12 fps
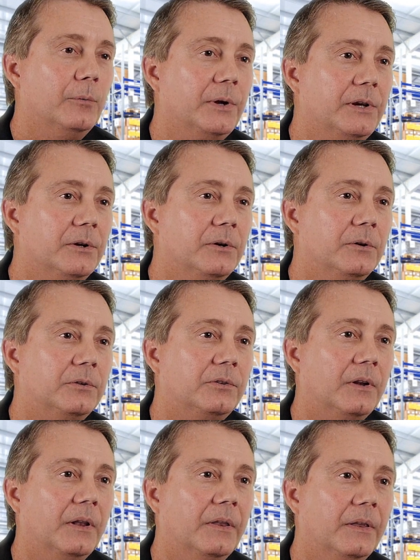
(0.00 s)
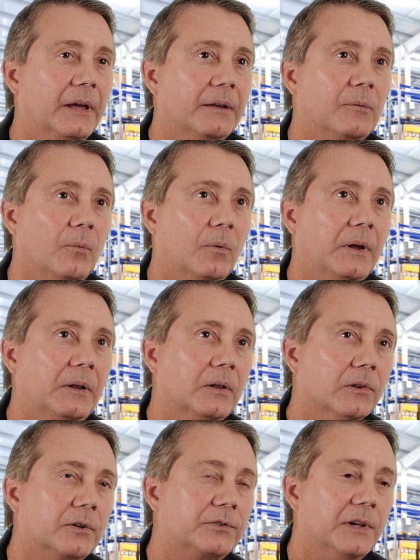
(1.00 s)
we use that
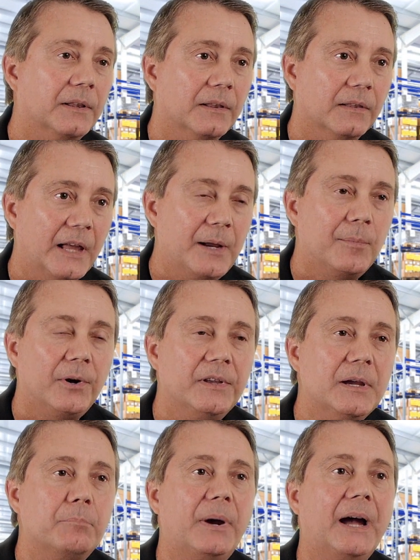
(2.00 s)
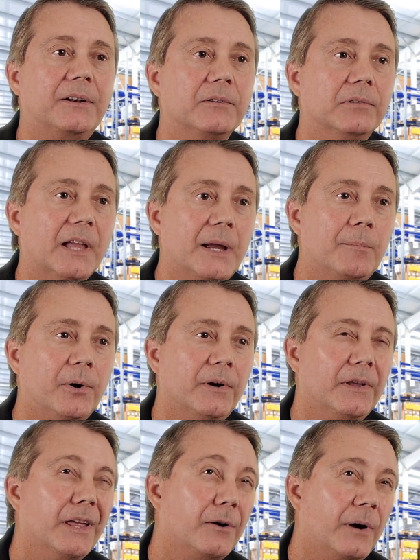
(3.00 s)
looks at labor, the impact of labor,
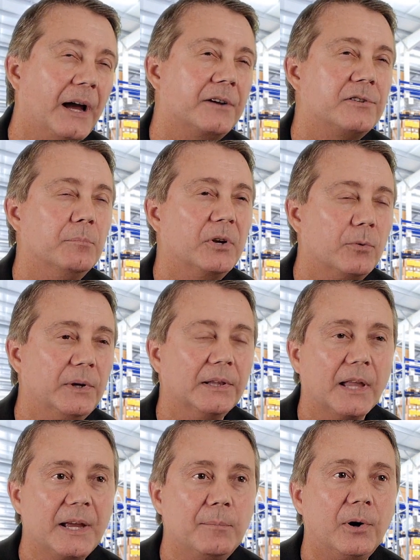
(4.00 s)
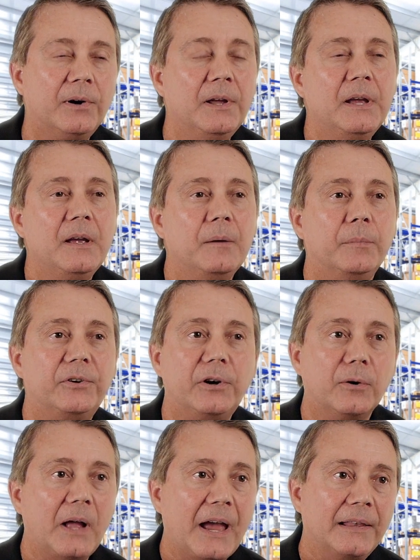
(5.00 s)
the interaction between labor,
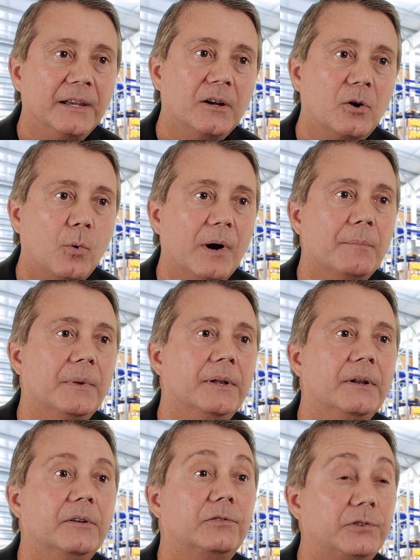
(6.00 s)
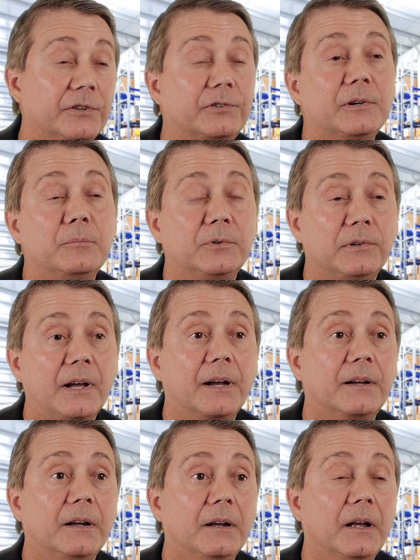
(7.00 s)
material handling equipment, systems
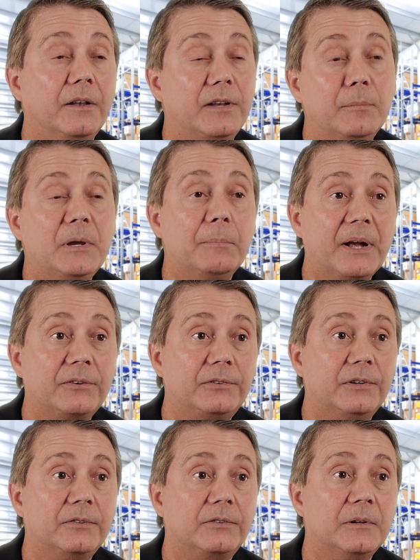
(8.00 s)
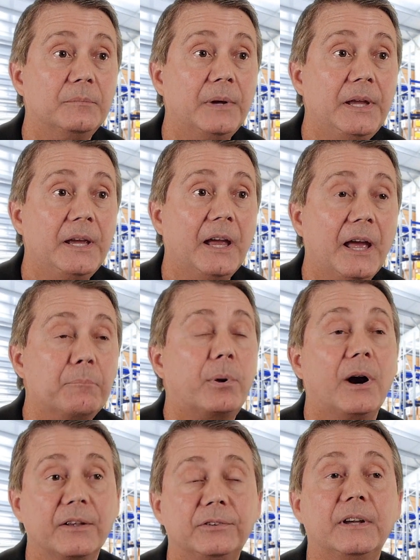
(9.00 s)
like a WMS system, and
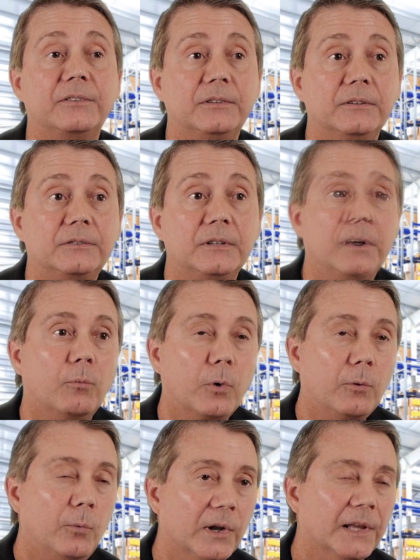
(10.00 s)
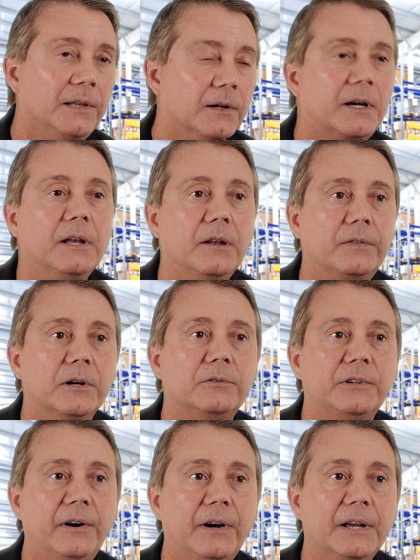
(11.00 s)
processes. We're really looking at
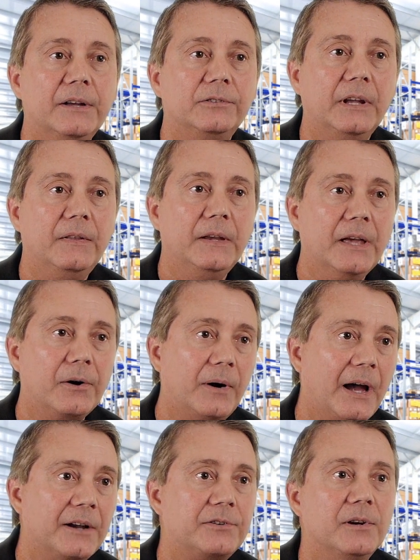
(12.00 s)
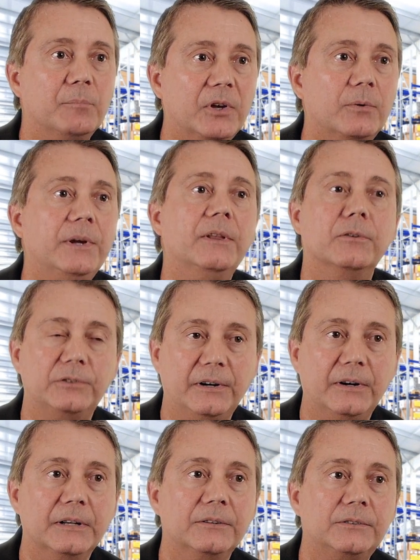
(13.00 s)
those areas and the interaction between those
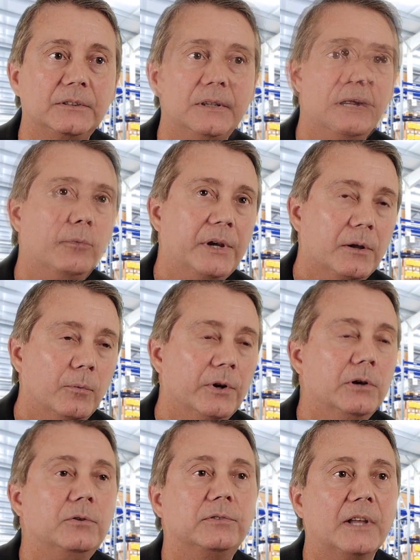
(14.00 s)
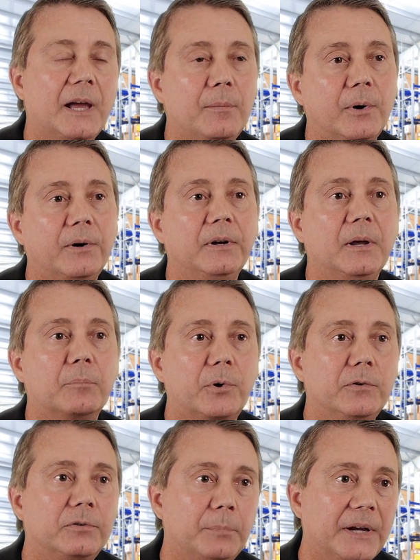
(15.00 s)
areas. We can reduce labor,
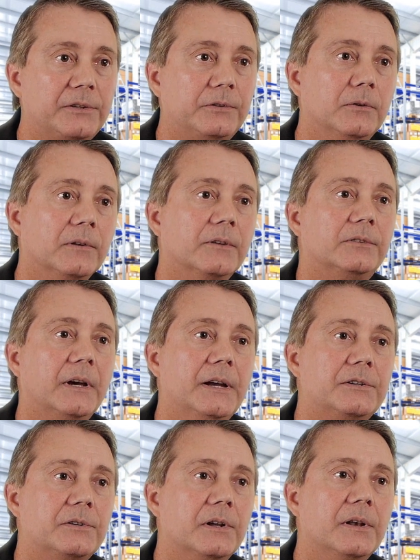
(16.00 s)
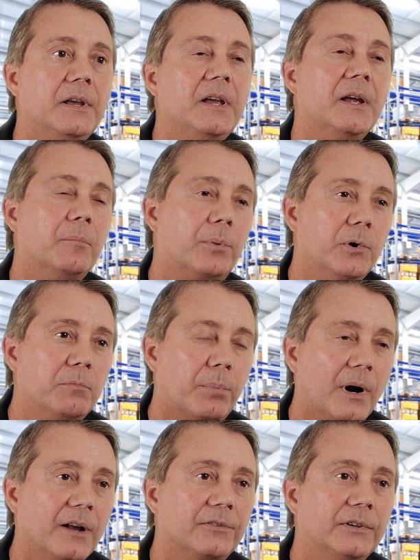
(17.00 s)
improve space utilization, improve
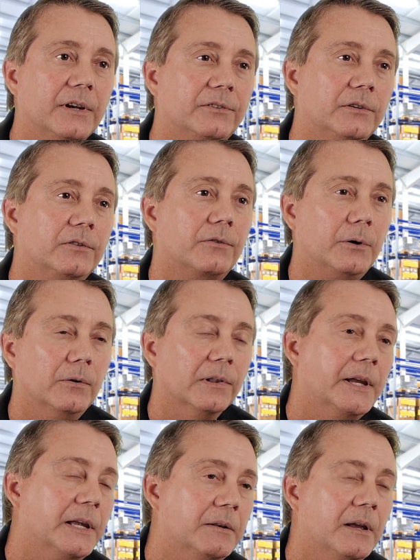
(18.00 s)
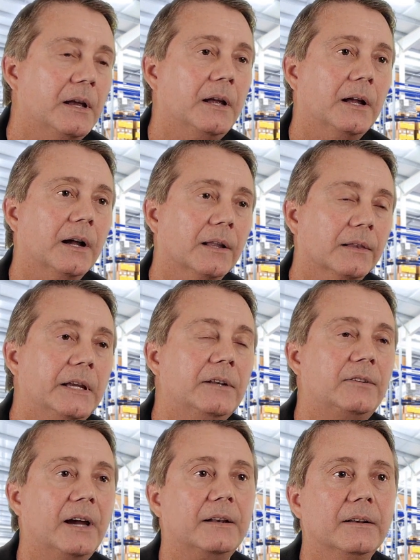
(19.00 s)
processes through lean
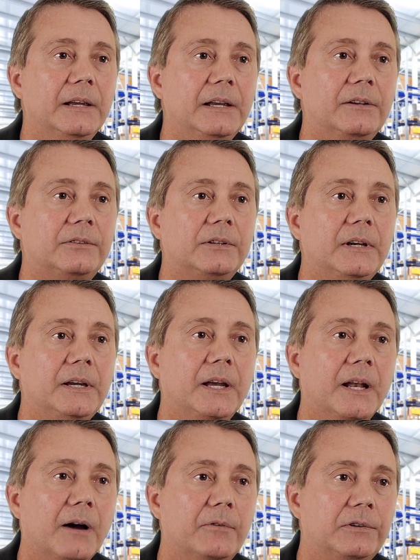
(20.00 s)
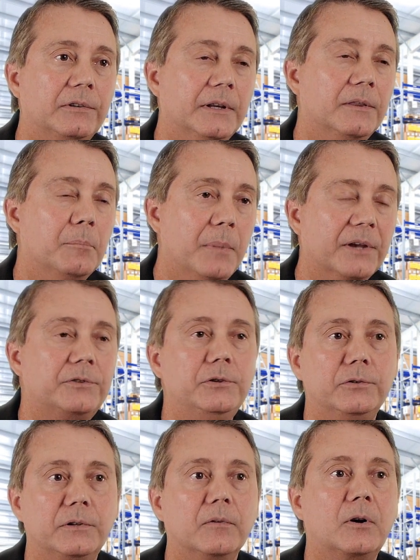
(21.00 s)
techniques, and obviously the best
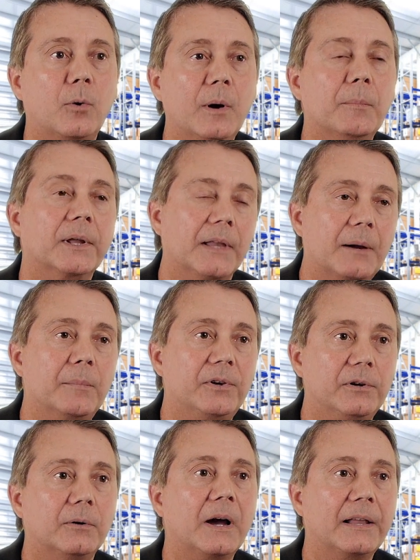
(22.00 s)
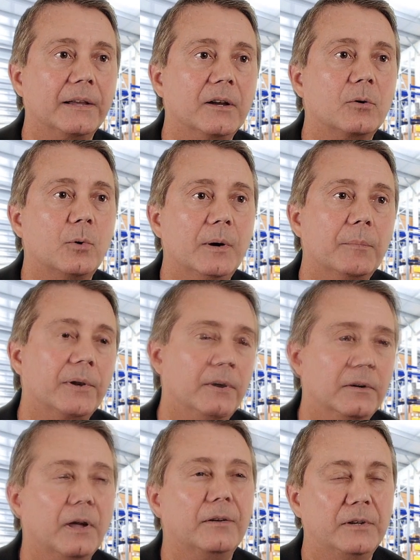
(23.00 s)
use of equipment like material handling equipment
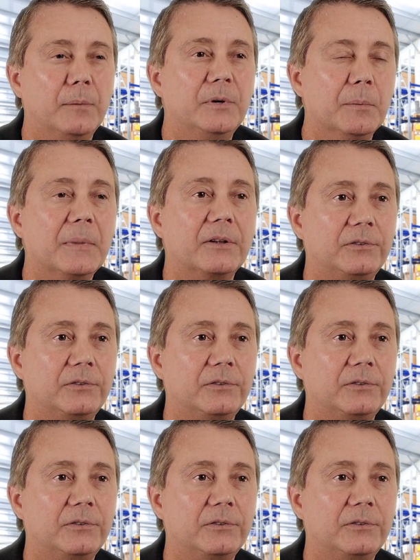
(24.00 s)
or WMS